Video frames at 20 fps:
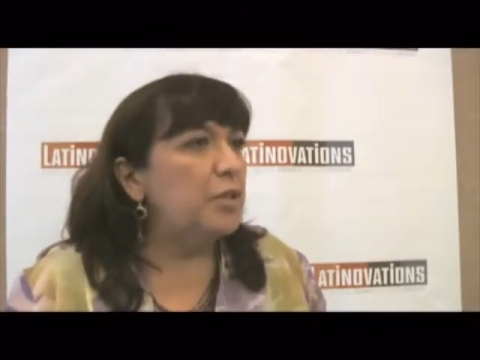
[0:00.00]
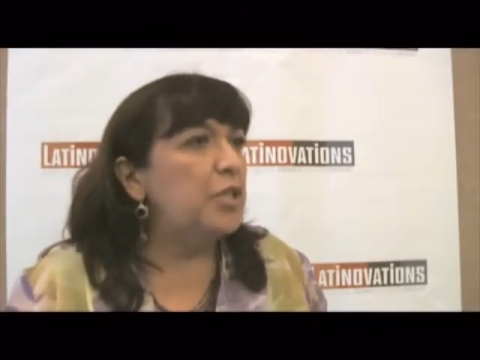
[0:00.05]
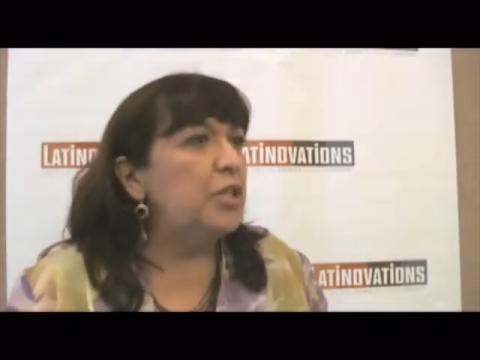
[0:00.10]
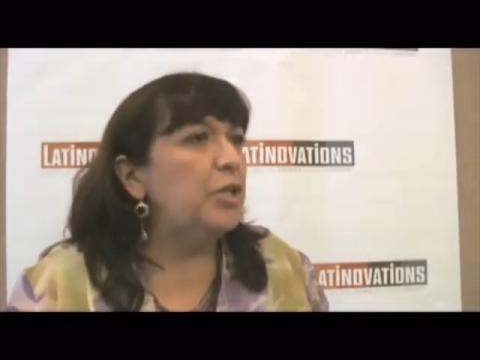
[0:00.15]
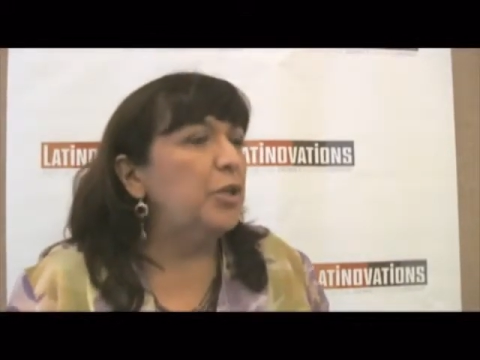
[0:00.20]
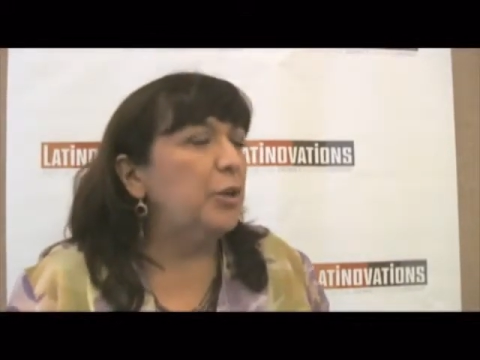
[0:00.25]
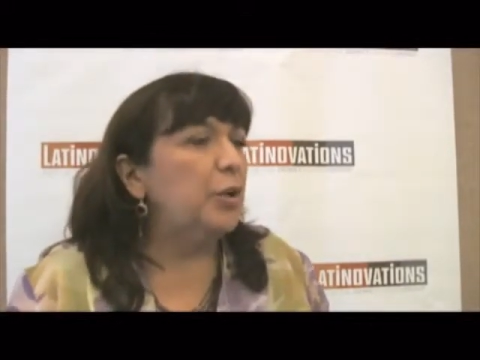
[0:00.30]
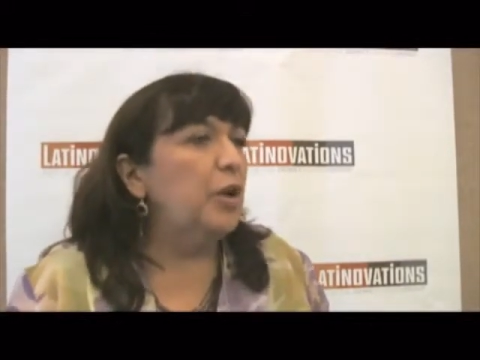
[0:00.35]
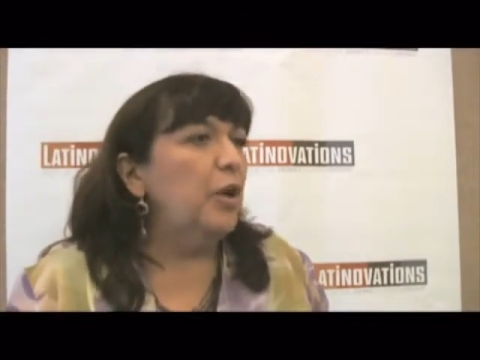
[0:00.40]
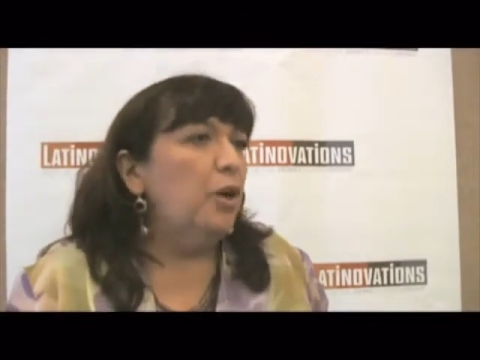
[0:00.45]

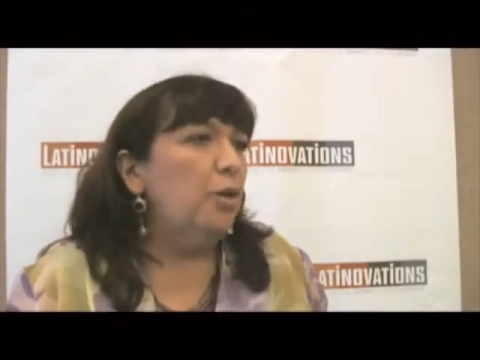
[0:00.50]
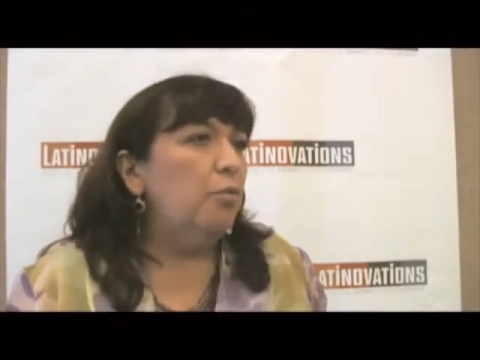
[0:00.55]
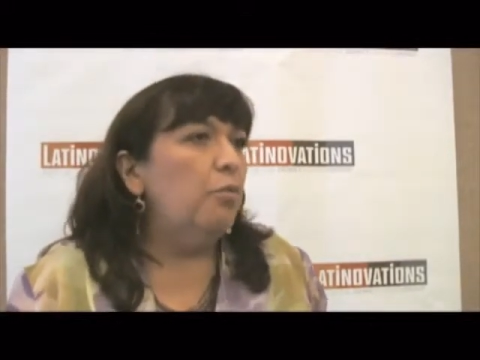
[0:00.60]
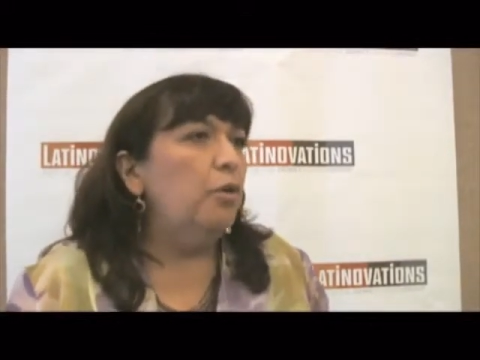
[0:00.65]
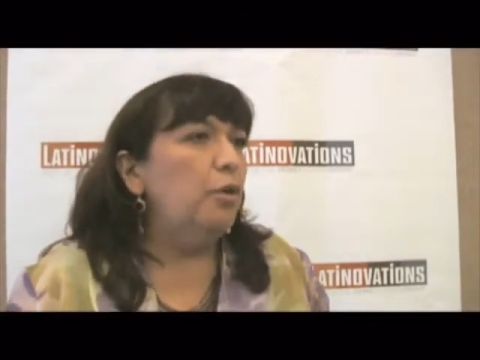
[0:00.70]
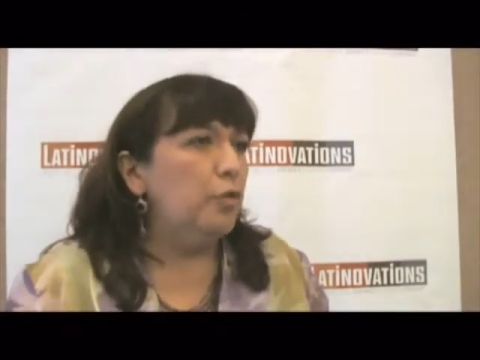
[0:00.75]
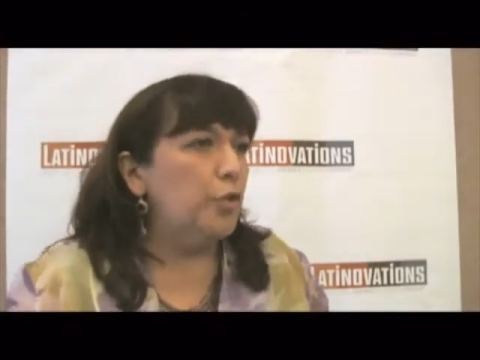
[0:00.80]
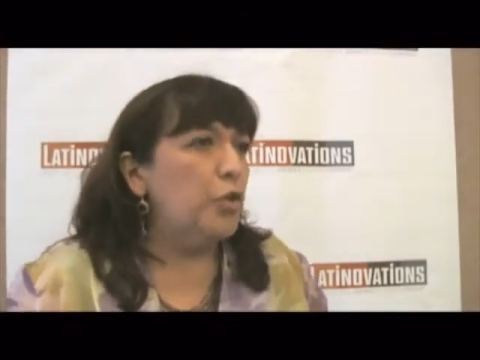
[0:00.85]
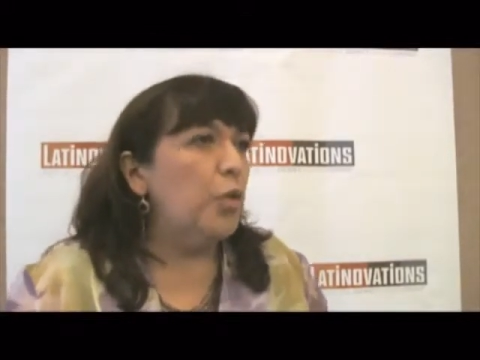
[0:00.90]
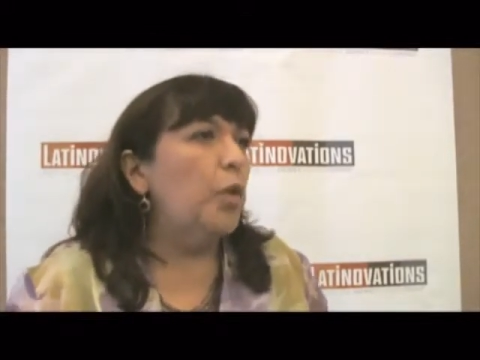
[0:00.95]
to
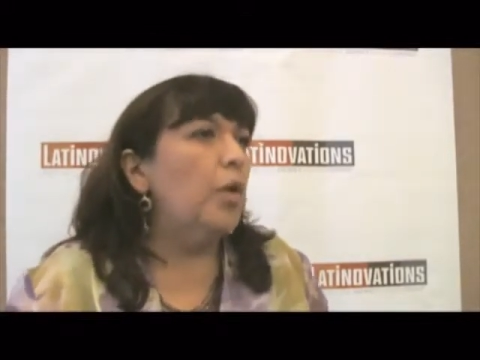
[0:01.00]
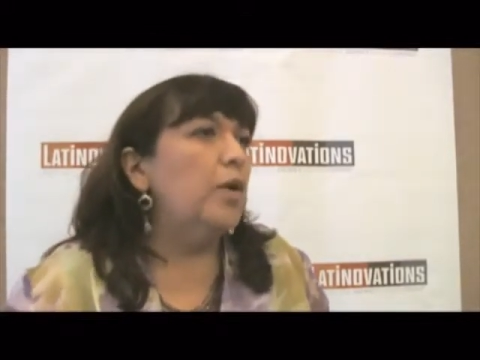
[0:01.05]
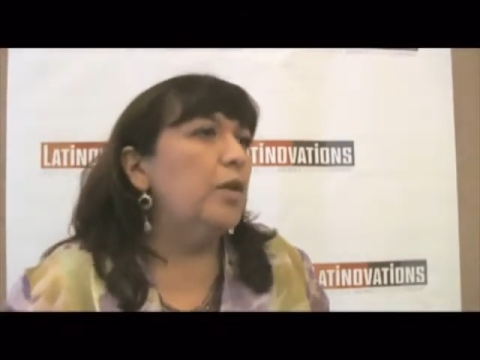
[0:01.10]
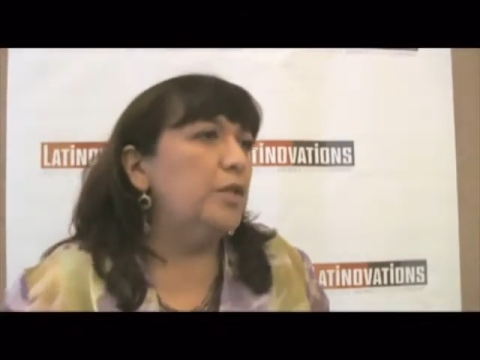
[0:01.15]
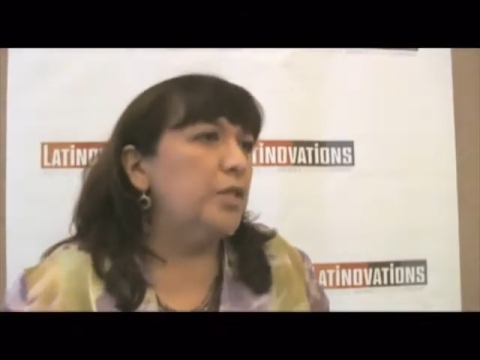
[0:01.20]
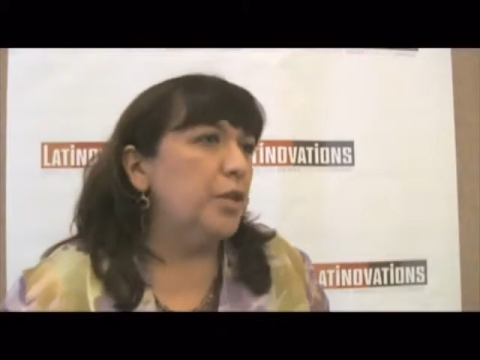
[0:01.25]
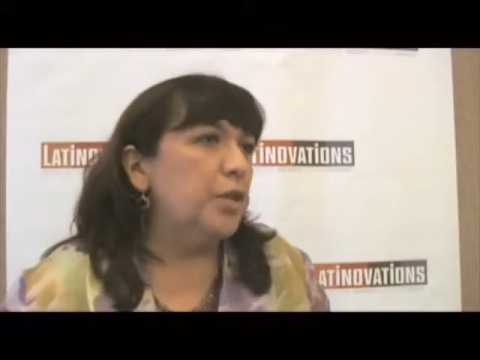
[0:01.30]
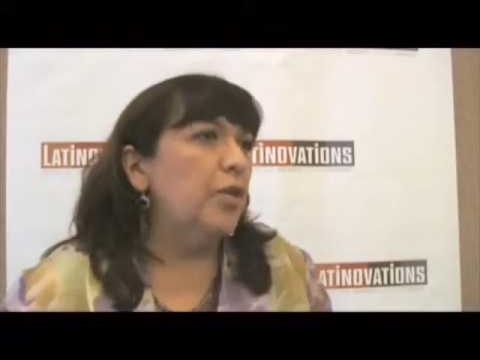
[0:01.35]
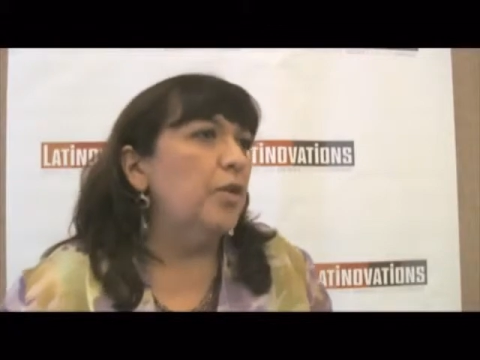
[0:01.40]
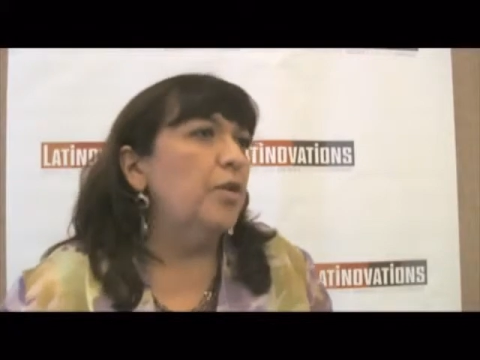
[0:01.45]
move
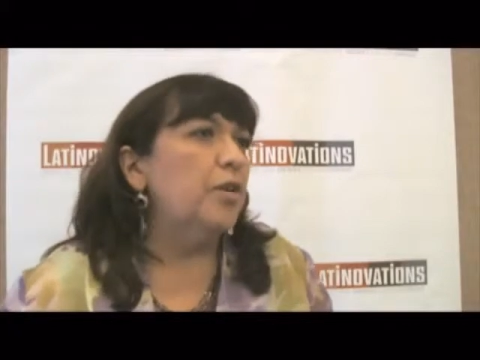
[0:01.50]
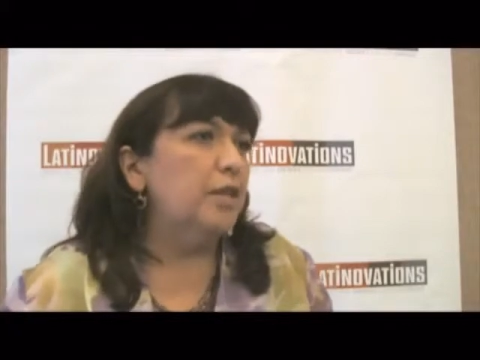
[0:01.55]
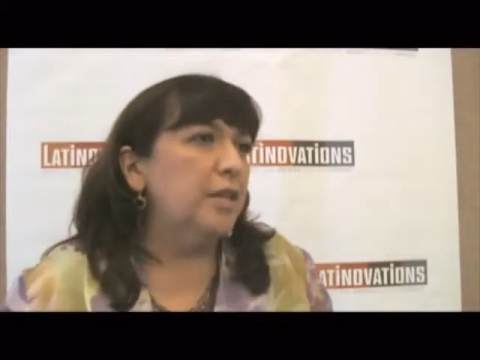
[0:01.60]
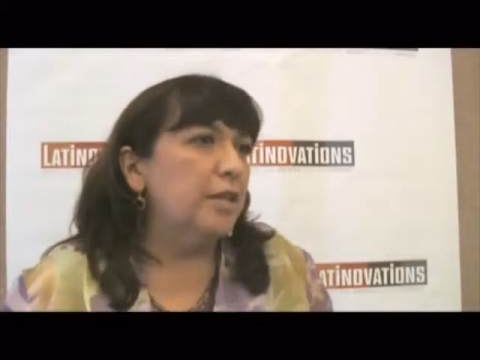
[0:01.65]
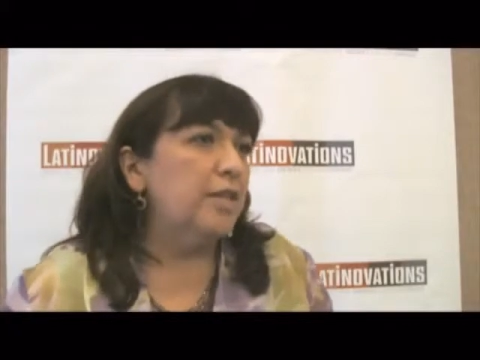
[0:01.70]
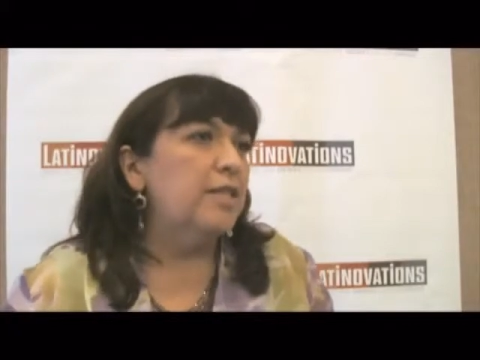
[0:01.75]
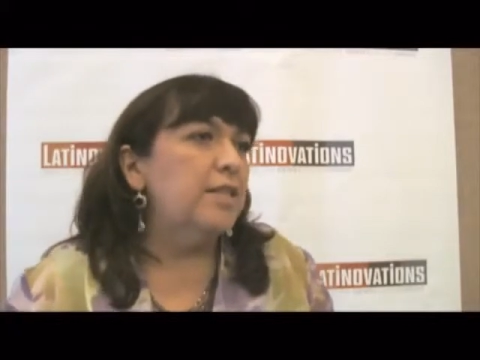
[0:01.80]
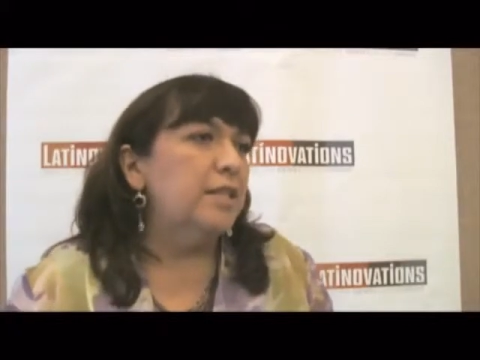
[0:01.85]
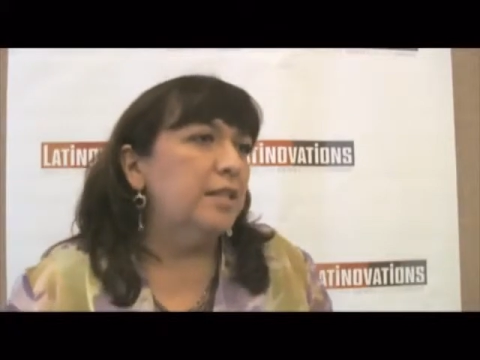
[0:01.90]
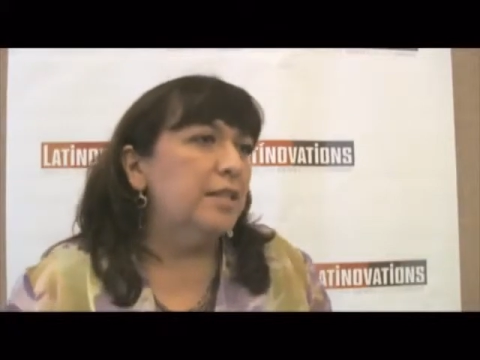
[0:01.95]
towards earned
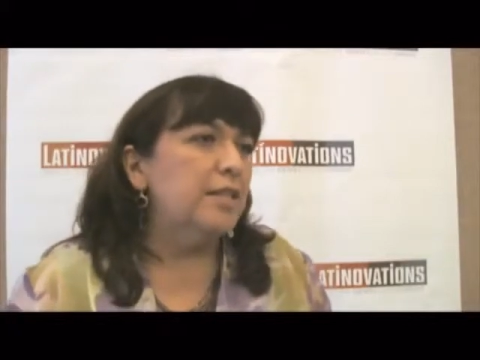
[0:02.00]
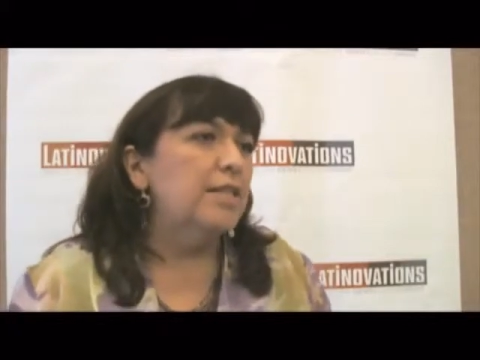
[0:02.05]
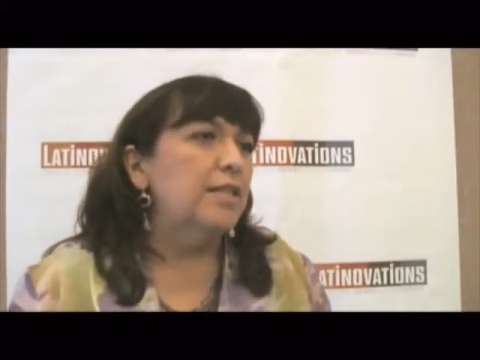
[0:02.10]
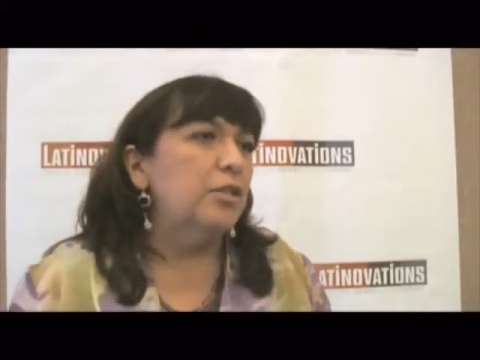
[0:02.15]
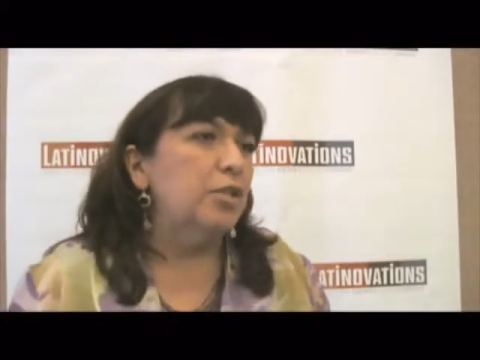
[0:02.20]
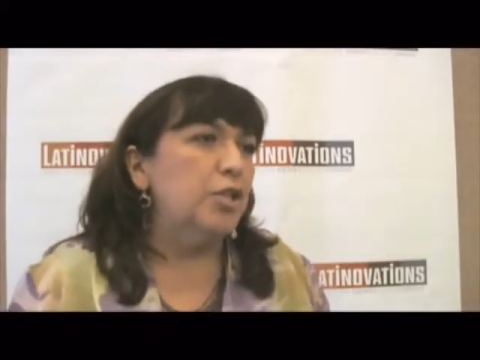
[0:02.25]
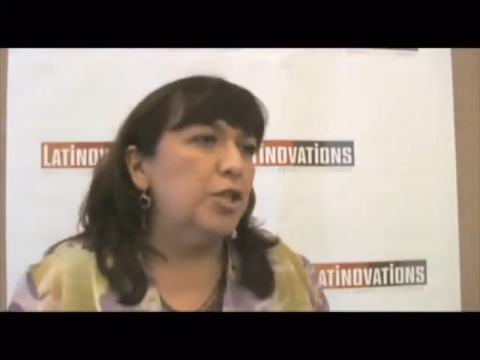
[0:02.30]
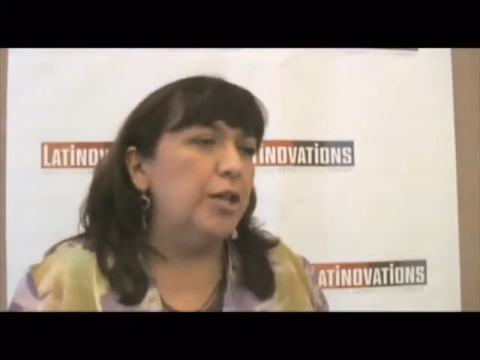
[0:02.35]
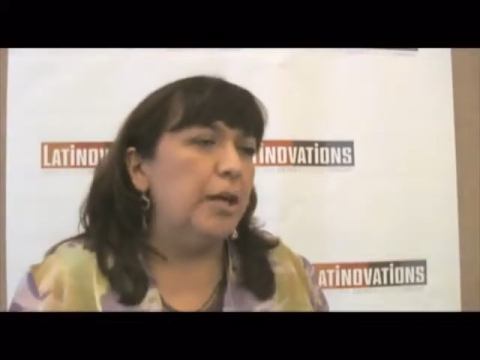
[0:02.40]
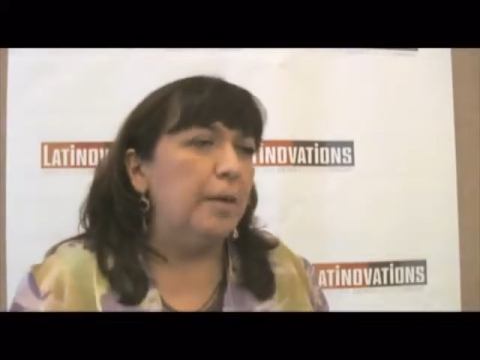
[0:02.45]

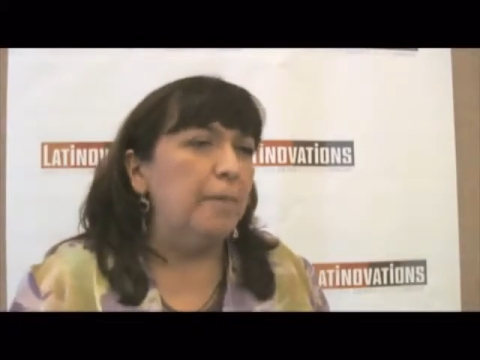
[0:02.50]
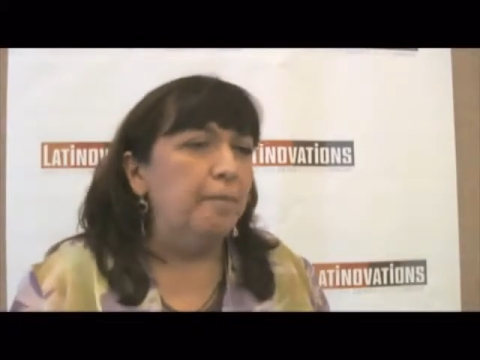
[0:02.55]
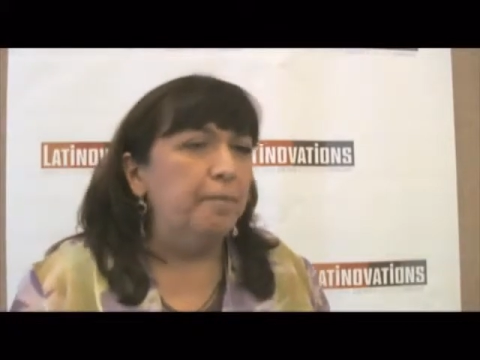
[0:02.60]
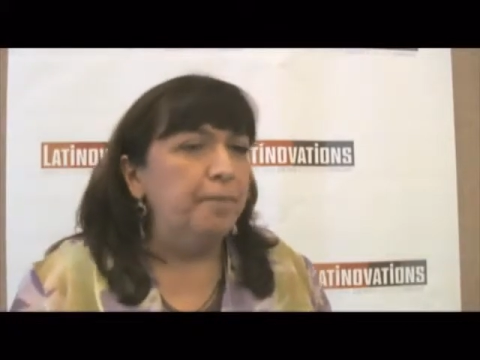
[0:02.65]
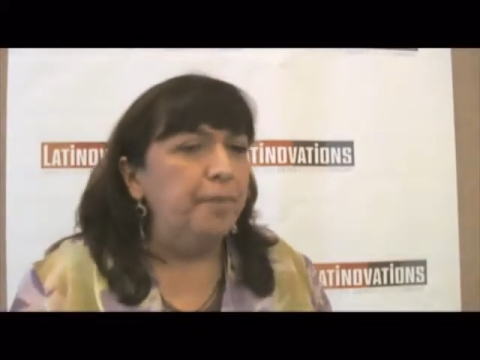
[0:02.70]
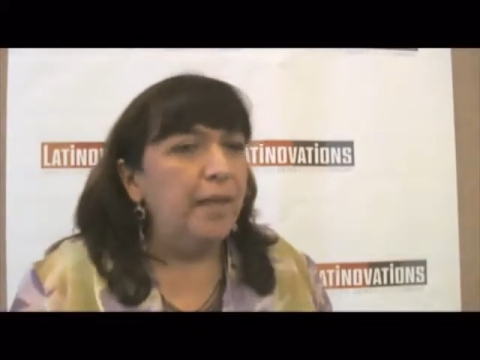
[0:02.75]
citizenship.